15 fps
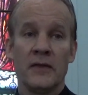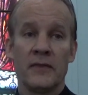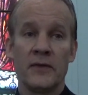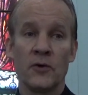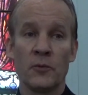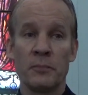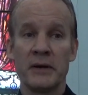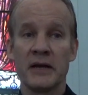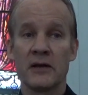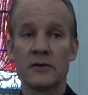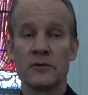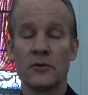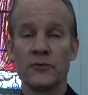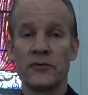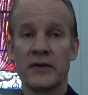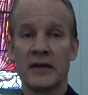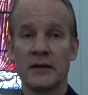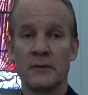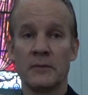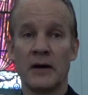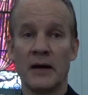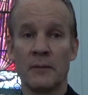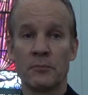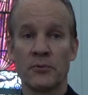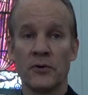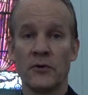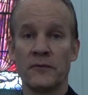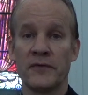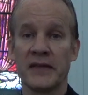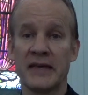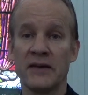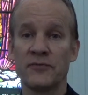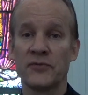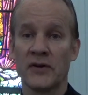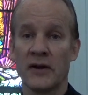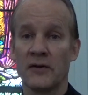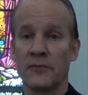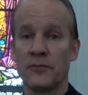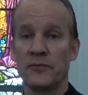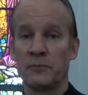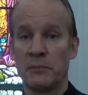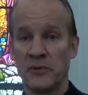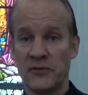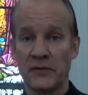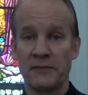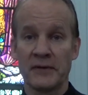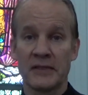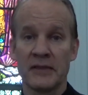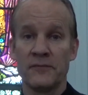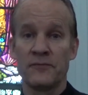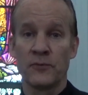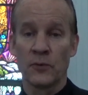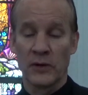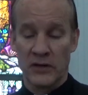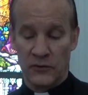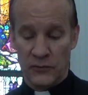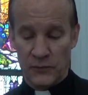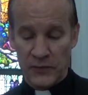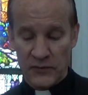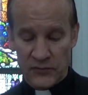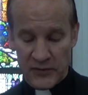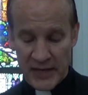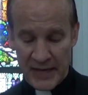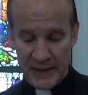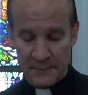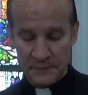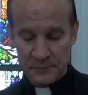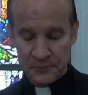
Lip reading: the opening, closing, and prayer over the gifts are specifically for his feast day.